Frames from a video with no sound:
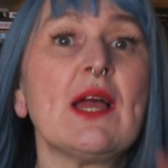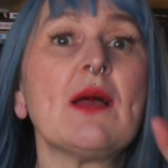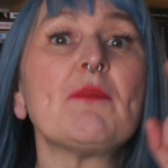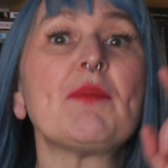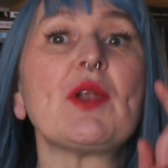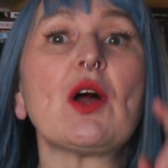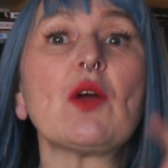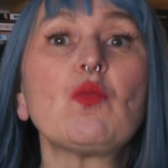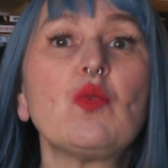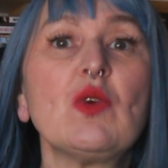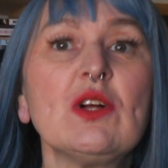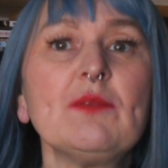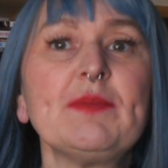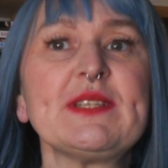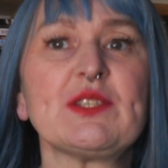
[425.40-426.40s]
But I
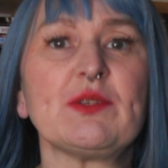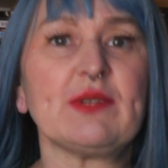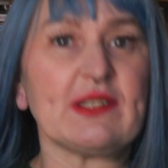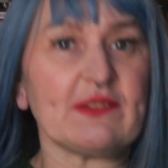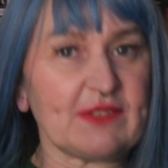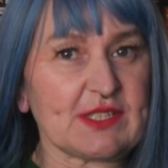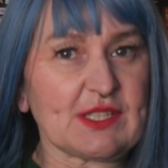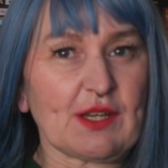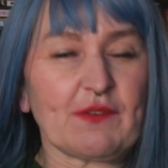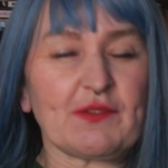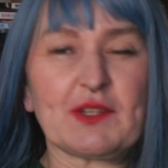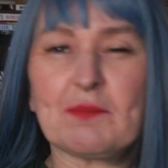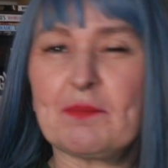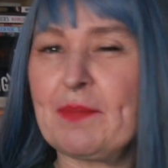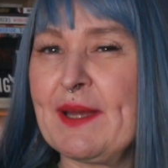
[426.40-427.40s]
will be doing a video for
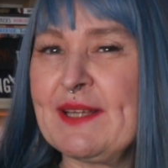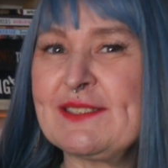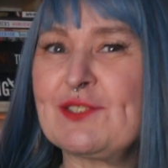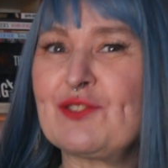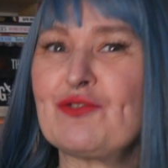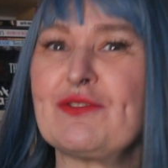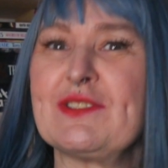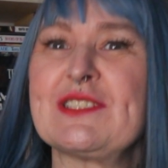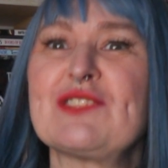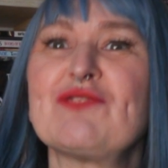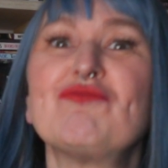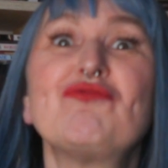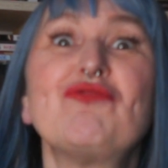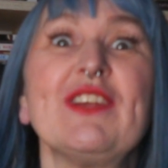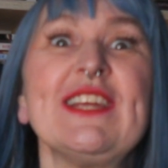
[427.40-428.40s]
the best stories to
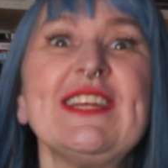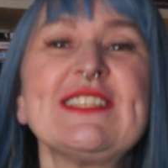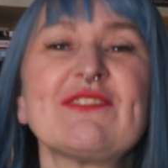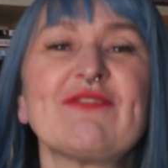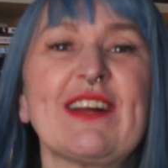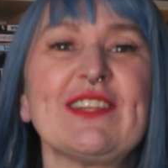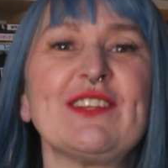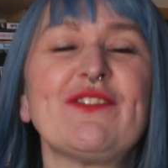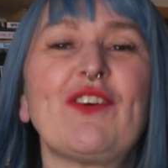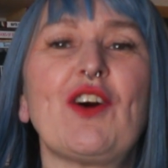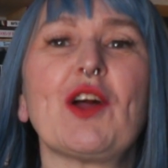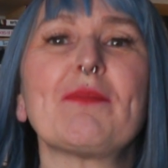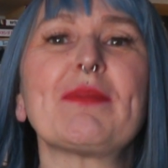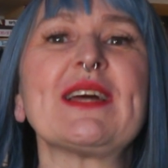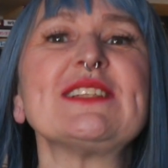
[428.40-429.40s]
read around the
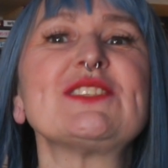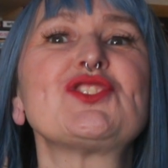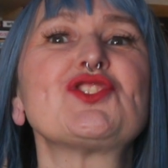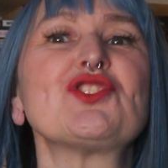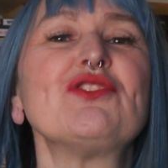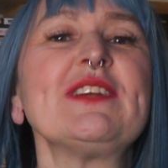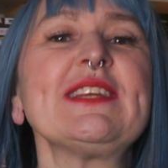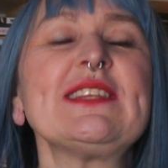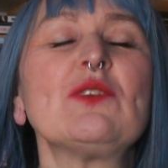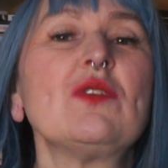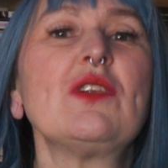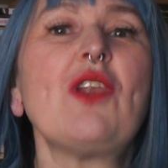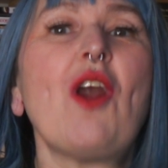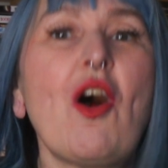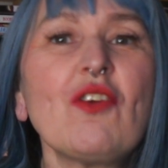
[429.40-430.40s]
fireplace during the
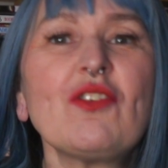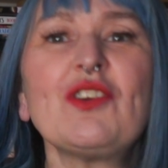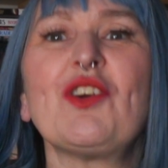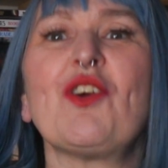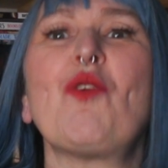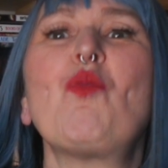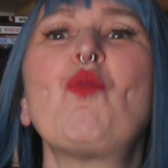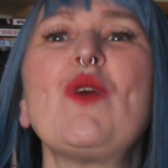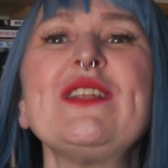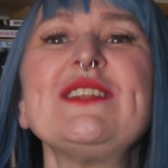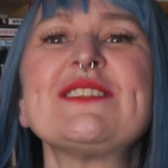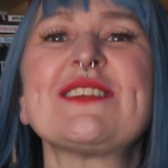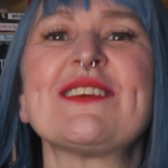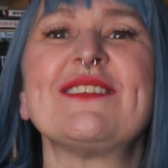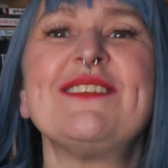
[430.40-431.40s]
long
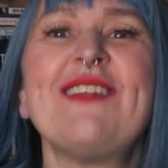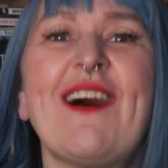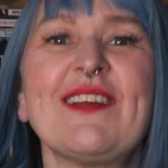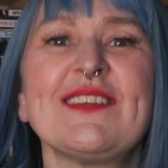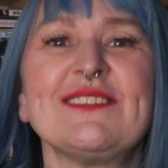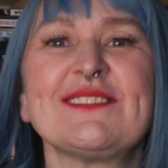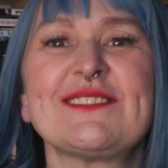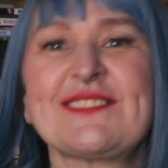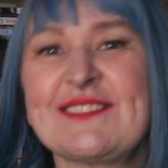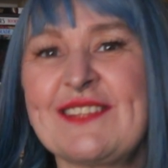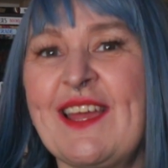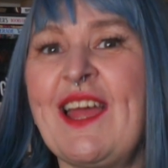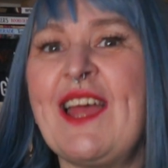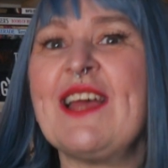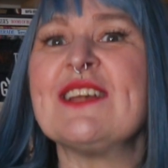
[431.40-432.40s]
winter nights,
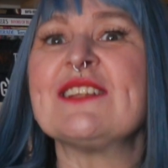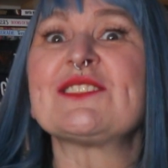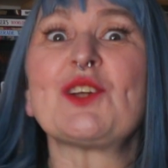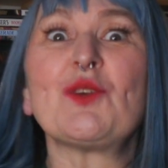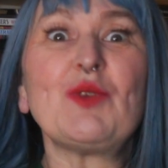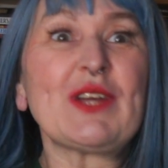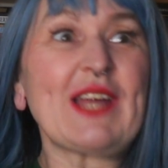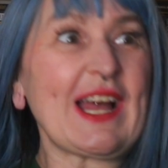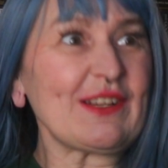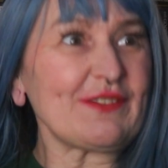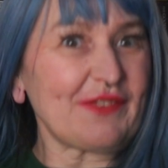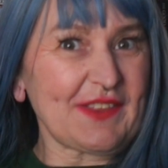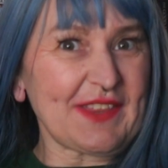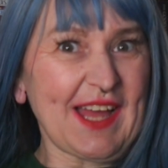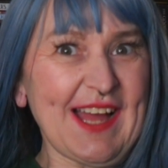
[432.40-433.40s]
so look out
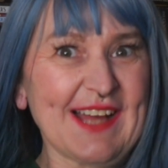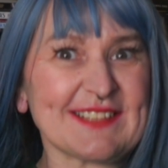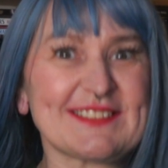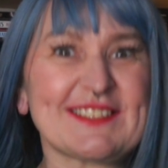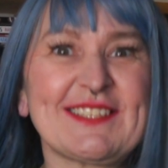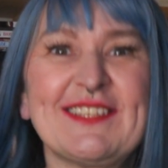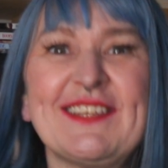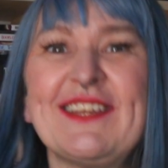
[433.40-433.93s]
for that.